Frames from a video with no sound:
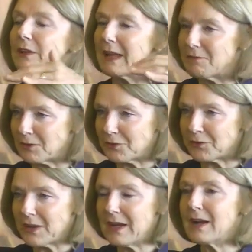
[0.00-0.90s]

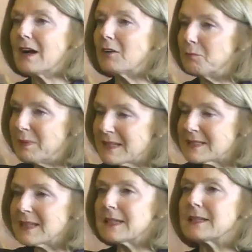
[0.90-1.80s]
levels of
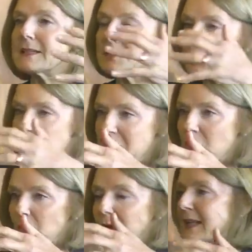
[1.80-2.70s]
business,
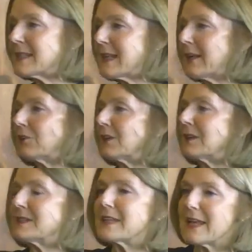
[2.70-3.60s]
community
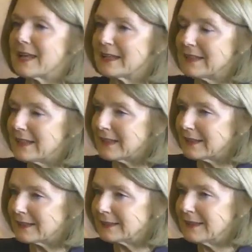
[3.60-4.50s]
organizations, and uh,
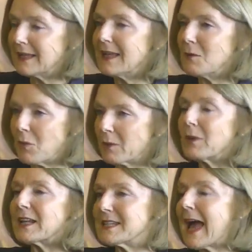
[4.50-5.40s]
what,
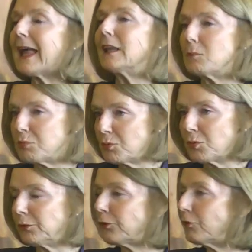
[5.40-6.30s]
what a talent
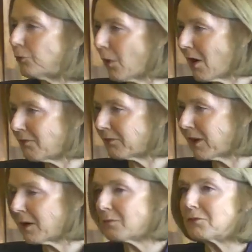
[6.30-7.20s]
pool to draw
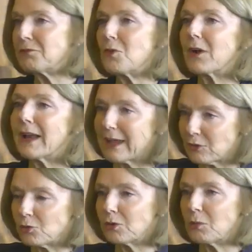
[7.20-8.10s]
from for
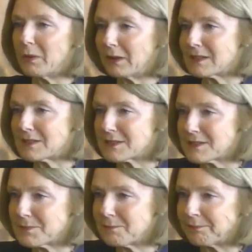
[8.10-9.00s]
electoral politics.
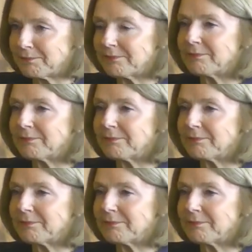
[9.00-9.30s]
Exactly,